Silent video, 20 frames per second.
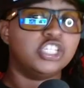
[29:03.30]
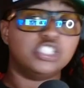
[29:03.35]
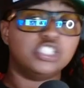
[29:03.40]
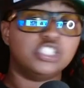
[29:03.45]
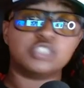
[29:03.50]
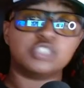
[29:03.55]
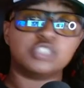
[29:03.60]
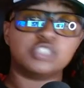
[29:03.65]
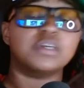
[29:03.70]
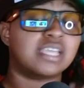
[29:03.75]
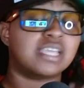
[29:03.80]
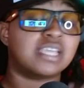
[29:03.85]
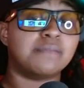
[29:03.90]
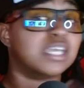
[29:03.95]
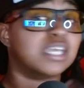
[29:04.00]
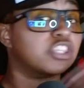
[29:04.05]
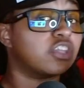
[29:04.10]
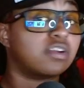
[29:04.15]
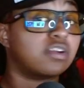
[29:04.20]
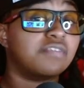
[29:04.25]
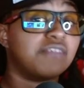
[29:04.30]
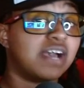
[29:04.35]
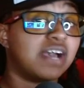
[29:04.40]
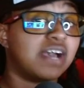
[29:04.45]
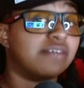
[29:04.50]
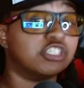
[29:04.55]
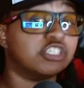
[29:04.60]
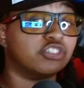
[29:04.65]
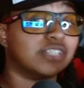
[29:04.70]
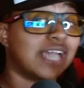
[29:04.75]
supposed to give me a
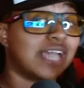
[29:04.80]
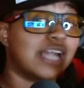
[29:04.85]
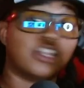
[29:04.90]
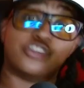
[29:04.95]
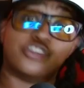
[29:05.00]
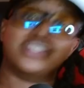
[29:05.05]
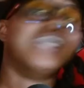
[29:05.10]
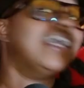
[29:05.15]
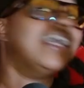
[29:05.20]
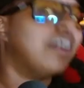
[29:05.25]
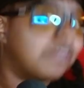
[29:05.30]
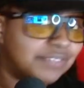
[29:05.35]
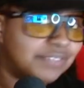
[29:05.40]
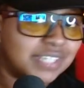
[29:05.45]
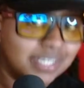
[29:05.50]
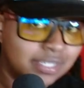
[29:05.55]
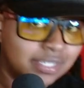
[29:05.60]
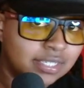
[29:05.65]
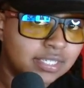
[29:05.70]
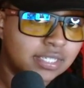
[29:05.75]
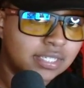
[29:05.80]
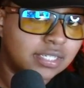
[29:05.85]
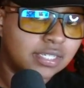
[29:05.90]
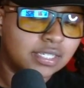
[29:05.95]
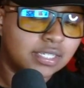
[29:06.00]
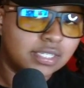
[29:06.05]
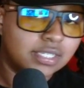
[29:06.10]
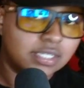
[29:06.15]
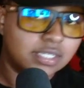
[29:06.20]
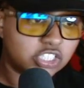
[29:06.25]
$3,500 gift.
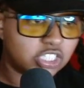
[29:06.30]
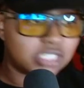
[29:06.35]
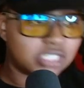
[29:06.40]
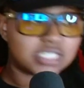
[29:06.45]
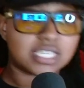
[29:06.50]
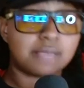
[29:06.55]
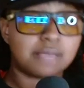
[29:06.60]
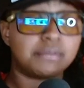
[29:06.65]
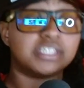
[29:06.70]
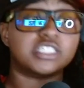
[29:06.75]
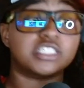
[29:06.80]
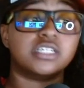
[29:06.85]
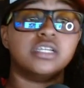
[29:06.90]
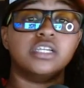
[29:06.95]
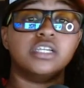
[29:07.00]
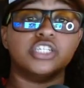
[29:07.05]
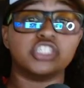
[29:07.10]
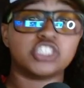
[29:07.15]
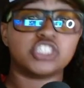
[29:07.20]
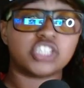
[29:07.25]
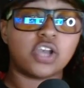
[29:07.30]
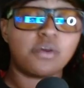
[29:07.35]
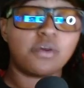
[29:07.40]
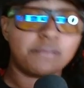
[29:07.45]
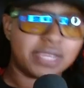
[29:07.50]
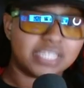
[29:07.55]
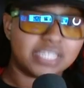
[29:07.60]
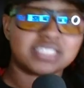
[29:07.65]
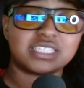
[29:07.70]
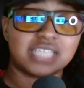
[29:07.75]
She said, bitch, show
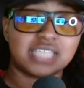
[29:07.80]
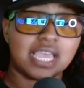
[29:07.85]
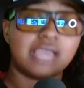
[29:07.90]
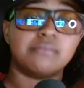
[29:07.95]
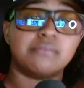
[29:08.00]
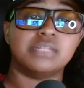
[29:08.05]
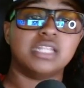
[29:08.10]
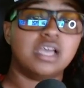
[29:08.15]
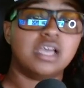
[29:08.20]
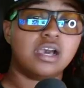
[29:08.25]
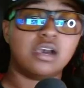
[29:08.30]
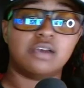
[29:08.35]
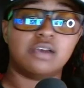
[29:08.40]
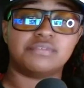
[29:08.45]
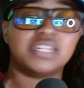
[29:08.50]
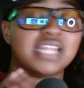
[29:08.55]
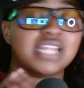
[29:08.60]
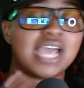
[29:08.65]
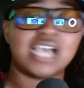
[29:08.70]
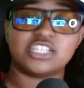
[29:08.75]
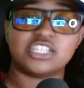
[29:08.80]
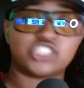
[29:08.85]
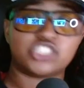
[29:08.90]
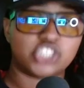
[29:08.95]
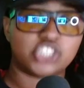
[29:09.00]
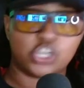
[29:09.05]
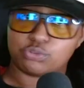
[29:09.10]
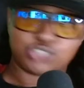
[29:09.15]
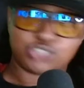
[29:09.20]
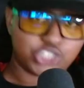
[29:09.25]
me the same love that I
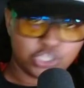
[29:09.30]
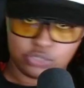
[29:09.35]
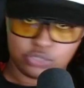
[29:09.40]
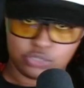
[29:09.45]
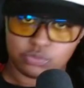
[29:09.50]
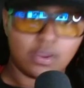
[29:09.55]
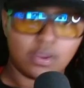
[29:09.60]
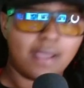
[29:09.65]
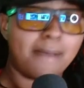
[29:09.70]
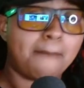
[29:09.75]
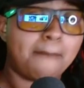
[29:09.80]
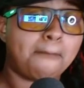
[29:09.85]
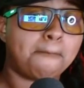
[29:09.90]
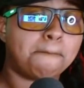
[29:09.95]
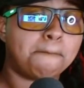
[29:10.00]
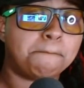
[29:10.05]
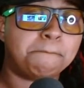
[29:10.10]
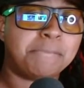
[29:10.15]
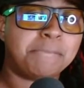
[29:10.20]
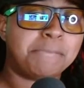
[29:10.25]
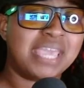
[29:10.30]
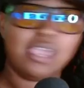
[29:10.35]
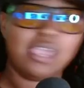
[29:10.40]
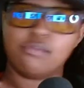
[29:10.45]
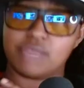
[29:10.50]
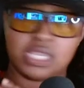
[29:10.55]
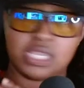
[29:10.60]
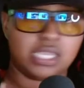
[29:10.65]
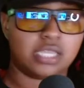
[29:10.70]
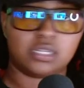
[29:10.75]
showed you,
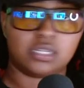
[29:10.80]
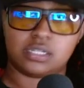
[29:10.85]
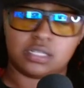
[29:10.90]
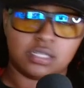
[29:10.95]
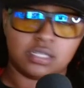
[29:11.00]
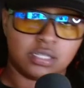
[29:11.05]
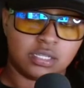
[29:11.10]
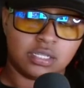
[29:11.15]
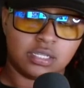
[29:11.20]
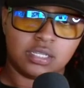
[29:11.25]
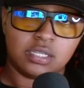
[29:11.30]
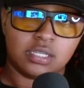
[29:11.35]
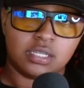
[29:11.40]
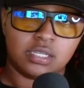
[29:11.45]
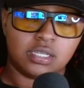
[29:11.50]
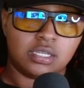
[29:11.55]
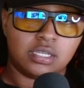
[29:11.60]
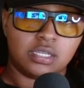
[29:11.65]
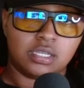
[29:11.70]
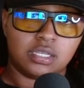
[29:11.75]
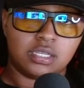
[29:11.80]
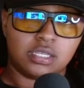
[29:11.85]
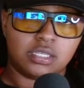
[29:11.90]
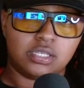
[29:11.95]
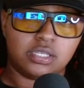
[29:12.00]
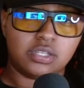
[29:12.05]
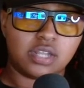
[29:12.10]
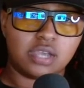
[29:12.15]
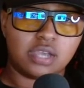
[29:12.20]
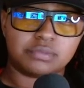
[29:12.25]
period.
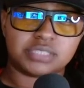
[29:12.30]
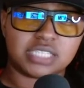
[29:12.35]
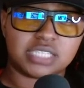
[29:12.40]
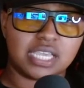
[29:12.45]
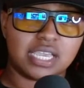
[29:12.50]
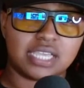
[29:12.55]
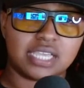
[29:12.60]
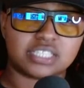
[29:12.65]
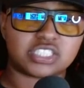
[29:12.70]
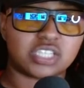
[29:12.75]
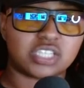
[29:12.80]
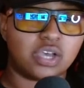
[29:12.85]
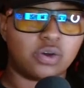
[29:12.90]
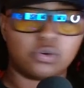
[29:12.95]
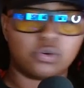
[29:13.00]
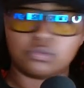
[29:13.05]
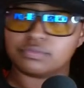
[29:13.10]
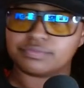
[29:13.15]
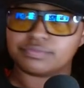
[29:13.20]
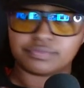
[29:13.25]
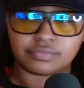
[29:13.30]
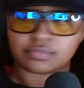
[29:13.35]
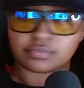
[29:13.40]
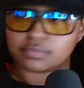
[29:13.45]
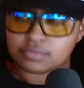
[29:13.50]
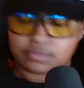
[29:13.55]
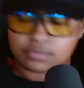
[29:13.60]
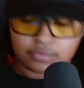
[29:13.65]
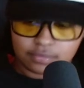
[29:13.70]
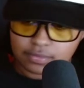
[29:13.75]
You know what I'm saying? So
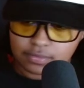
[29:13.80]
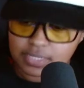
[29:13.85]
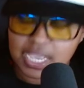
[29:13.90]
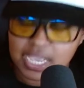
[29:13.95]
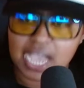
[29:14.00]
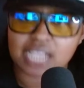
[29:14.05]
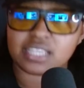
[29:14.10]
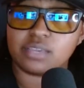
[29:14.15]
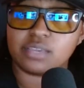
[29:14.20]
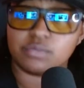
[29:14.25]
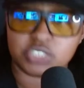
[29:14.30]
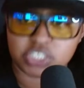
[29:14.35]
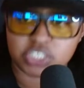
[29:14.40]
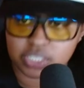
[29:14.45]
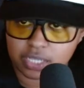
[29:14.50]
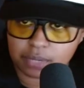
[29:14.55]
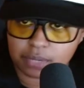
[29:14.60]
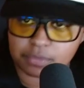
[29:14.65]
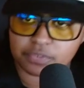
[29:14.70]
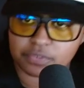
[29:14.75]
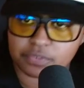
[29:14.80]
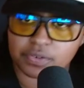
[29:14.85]
I get where she coming from